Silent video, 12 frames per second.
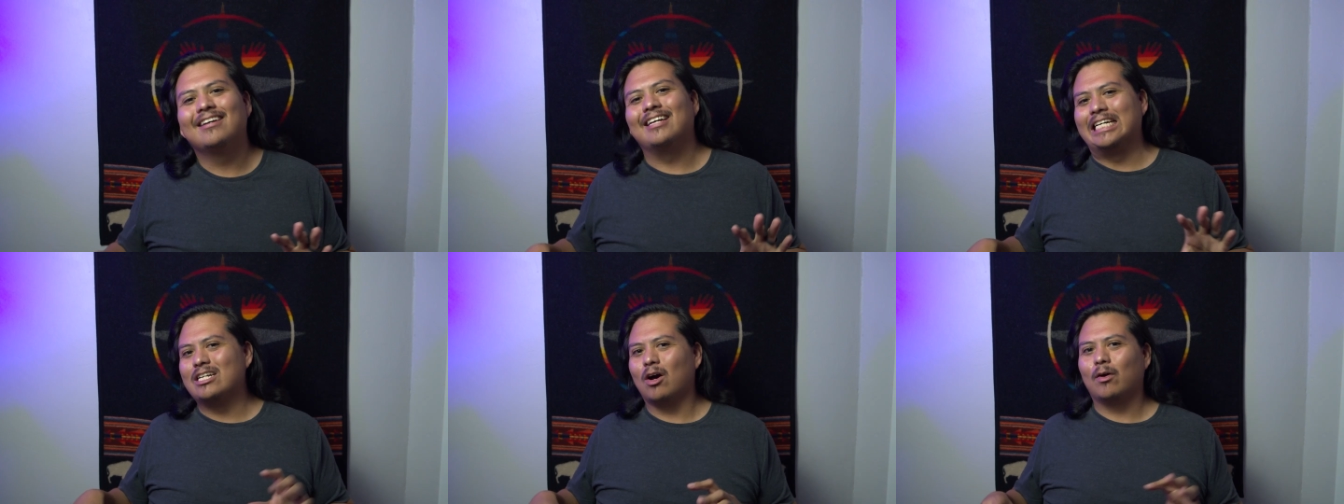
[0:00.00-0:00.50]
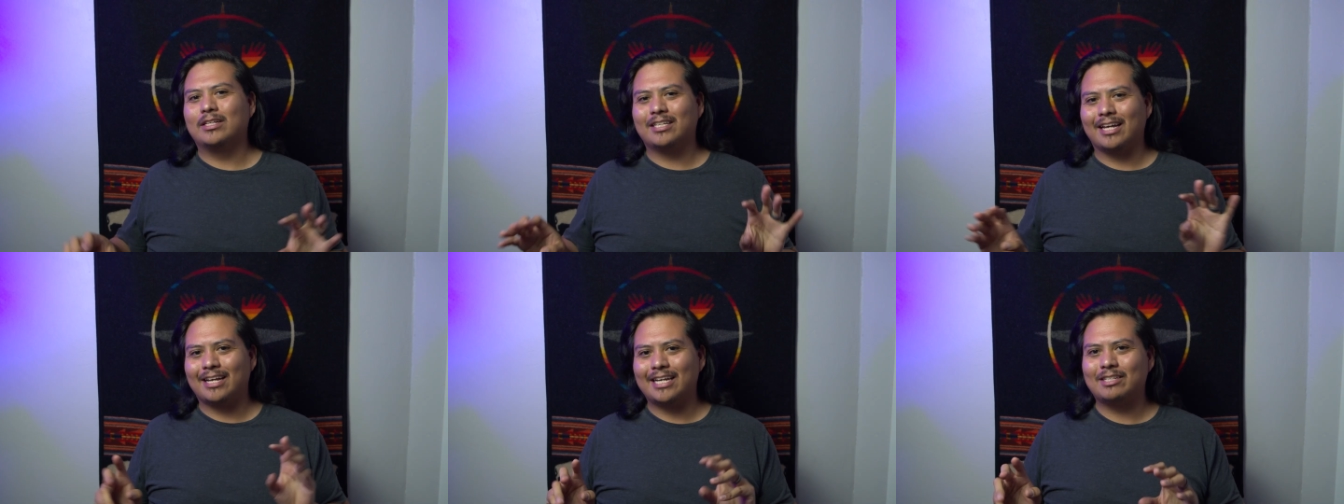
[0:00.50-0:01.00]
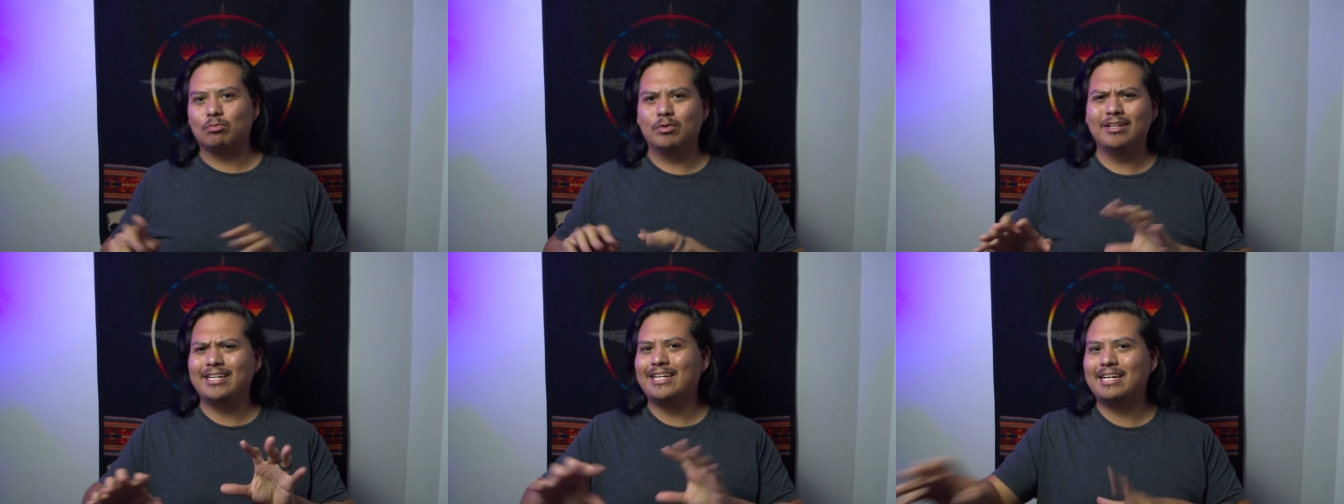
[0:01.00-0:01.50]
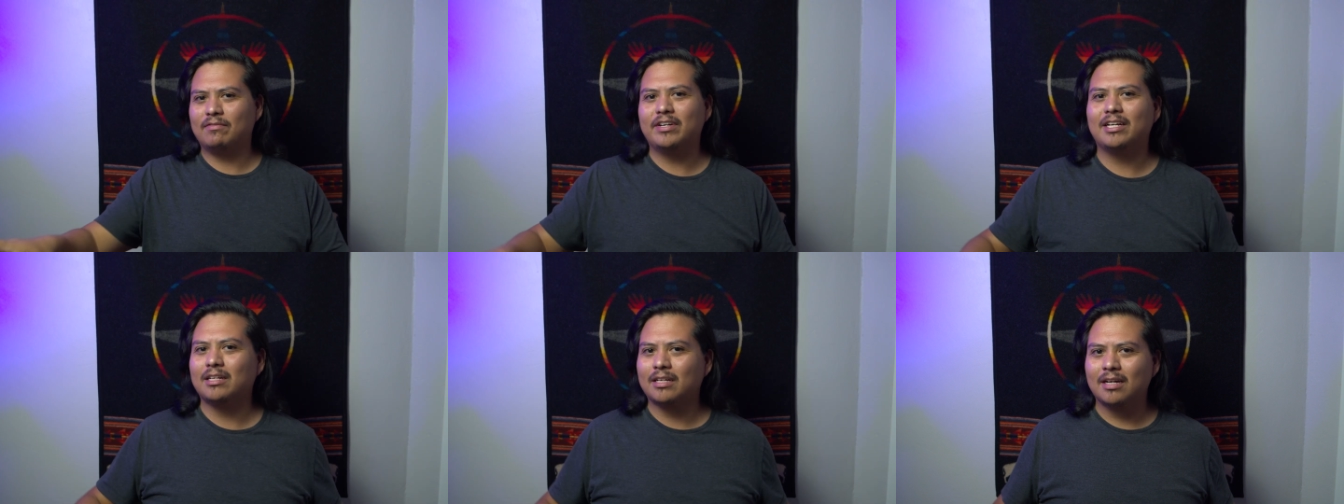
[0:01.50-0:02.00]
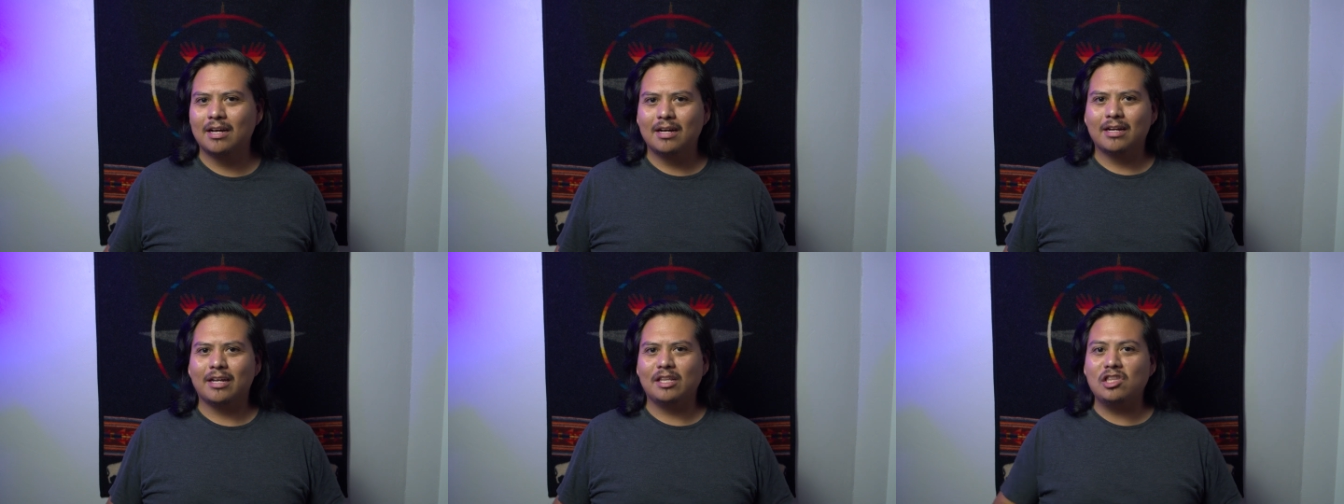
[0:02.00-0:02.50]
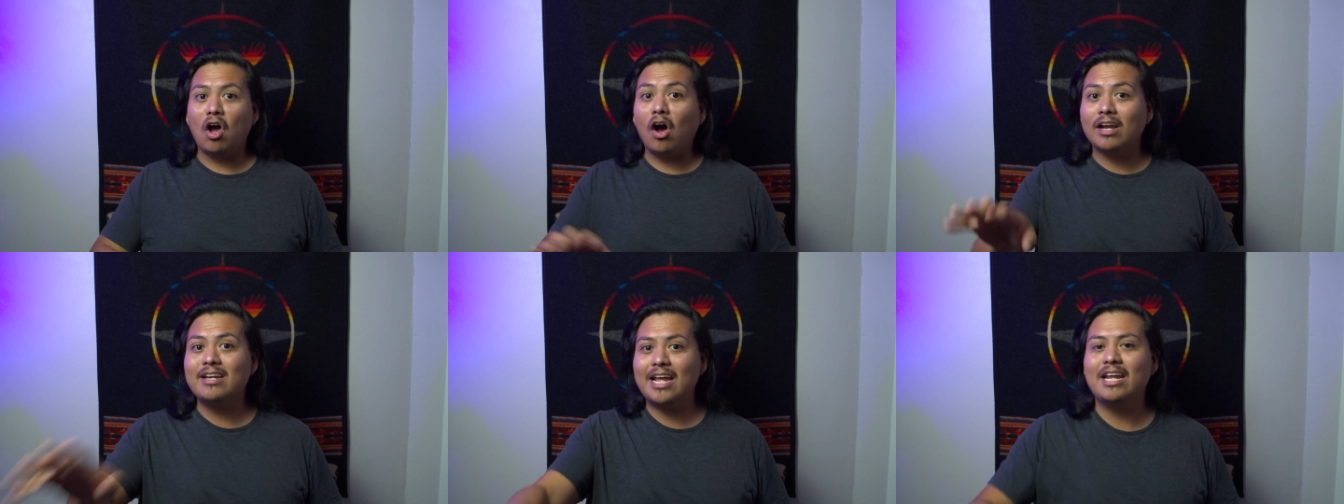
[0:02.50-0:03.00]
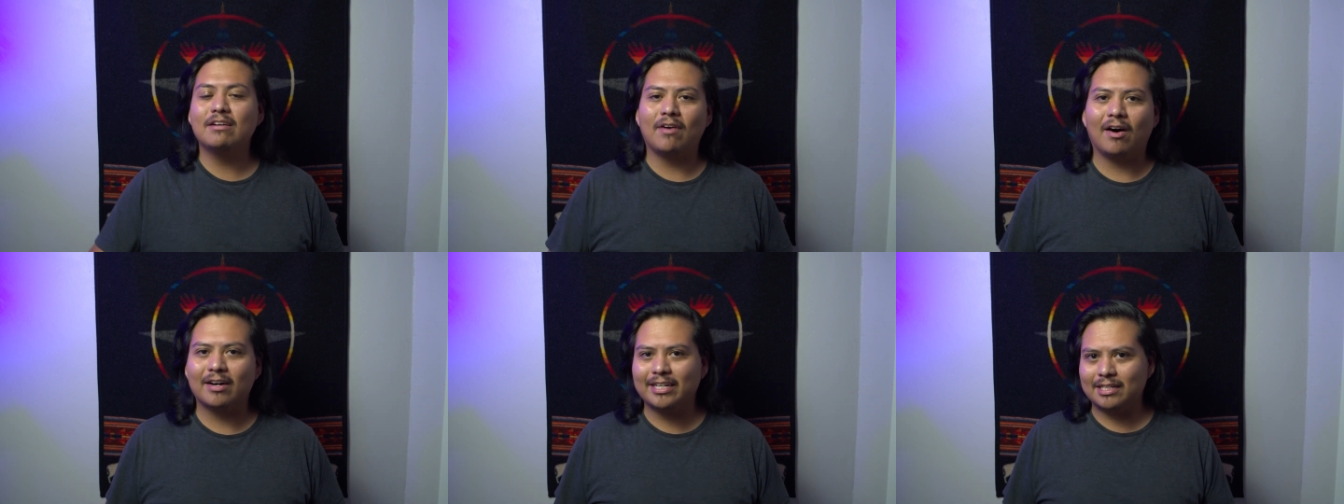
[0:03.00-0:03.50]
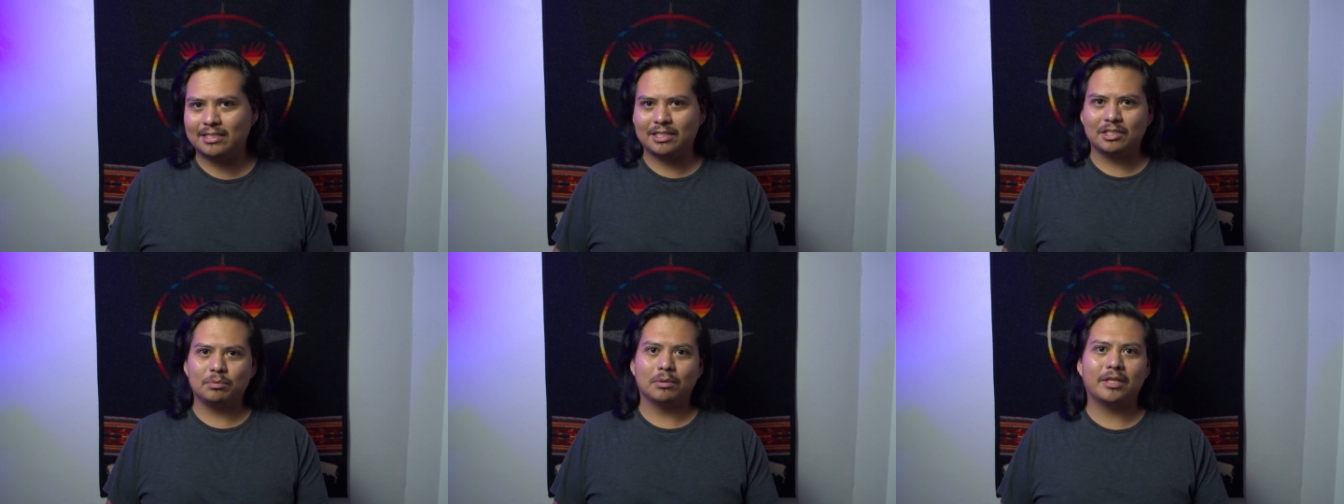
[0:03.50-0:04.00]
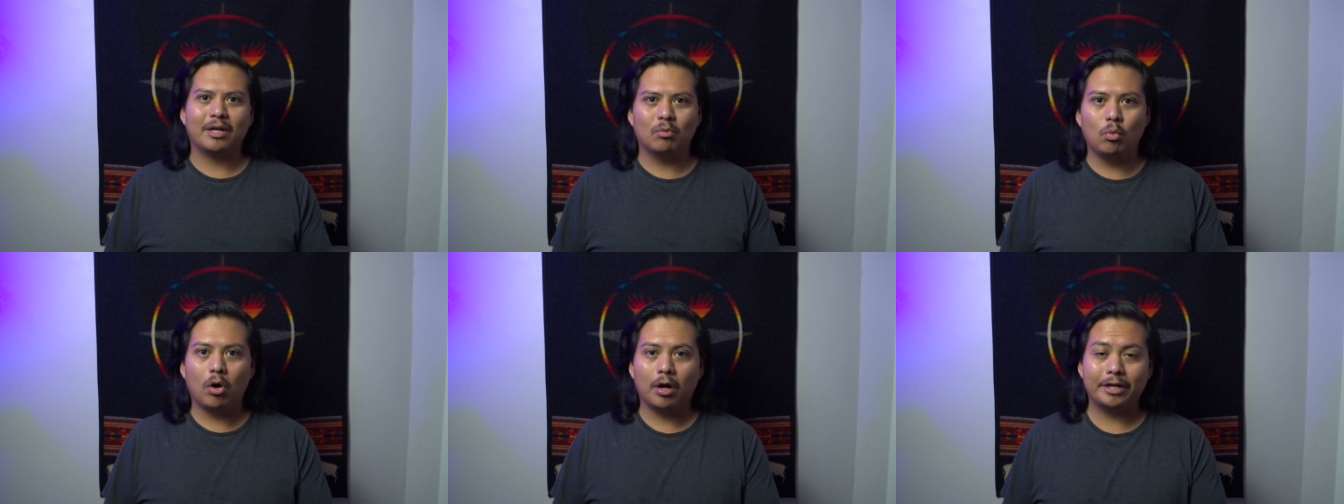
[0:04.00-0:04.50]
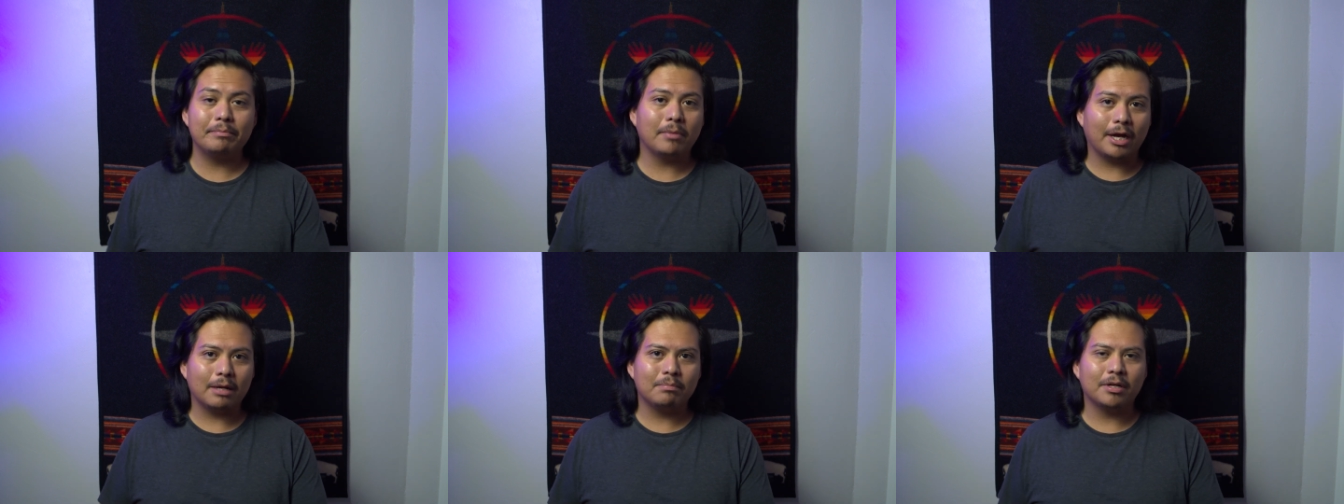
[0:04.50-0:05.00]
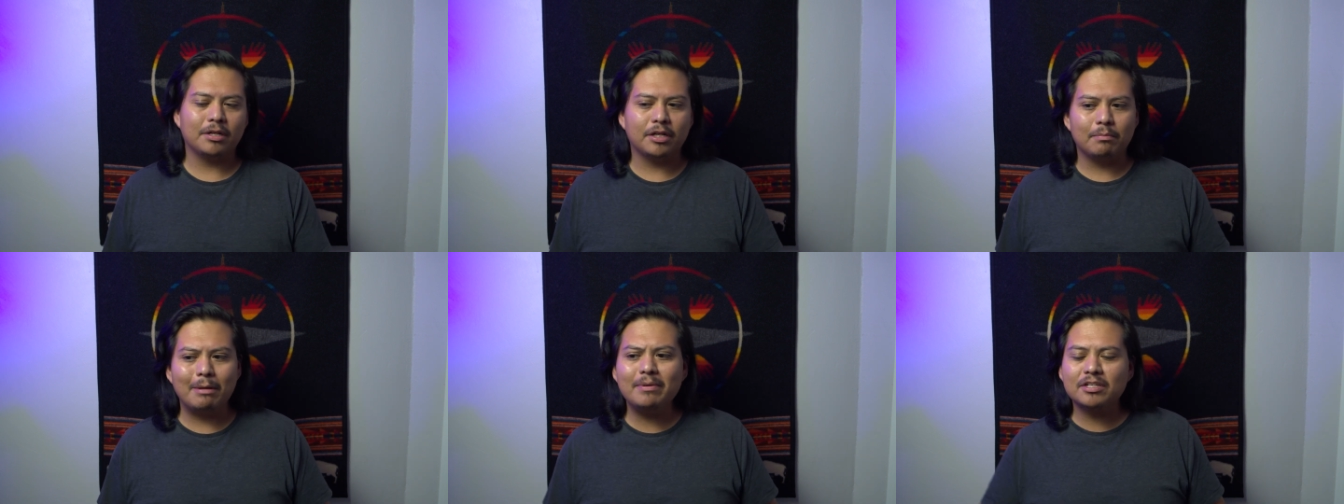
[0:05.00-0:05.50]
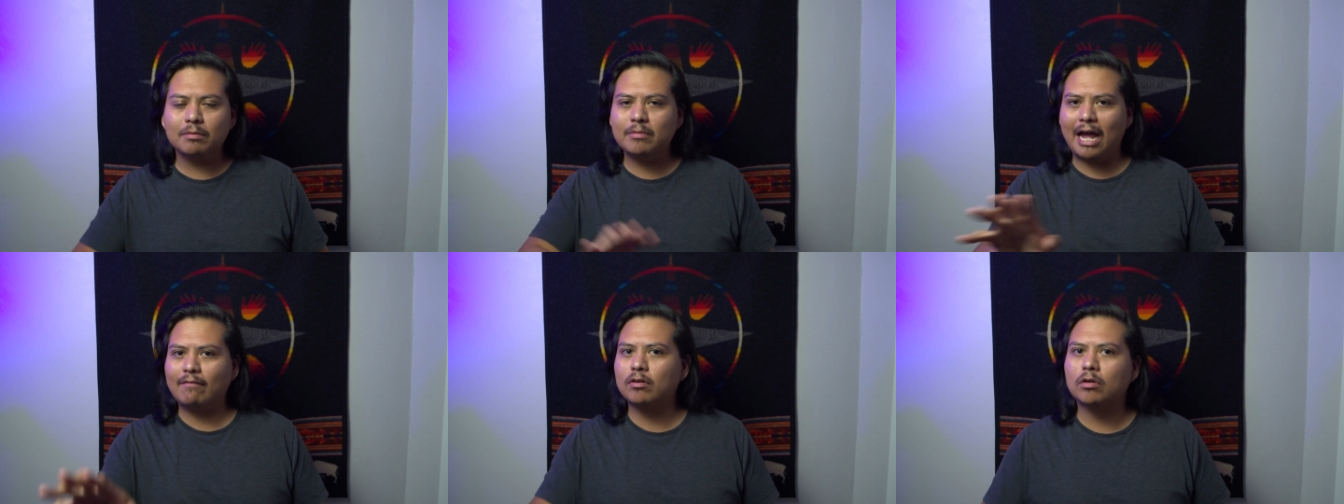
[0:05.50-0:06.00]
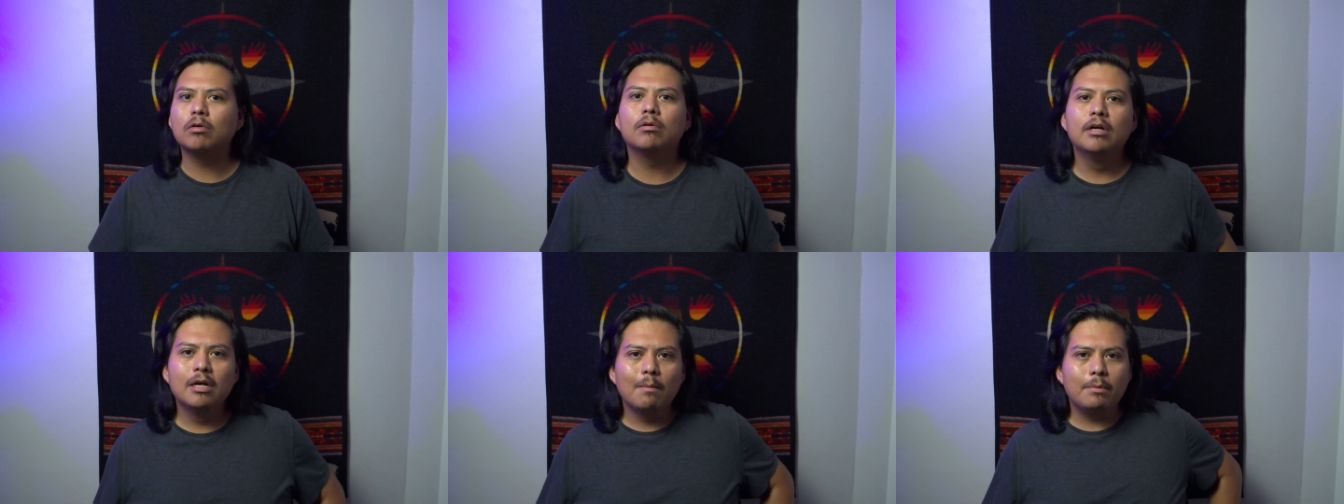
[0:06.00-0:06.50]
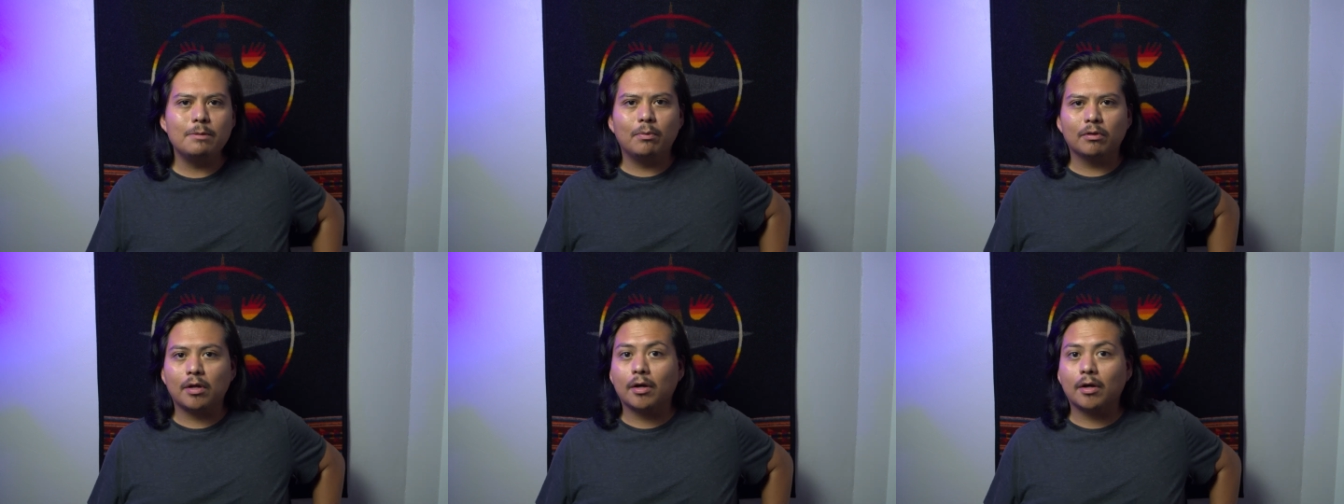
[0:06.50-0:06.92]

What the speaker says: you know, it's like it's really giving non-native audiences what they want, in my opinion. Maybe some Navajo people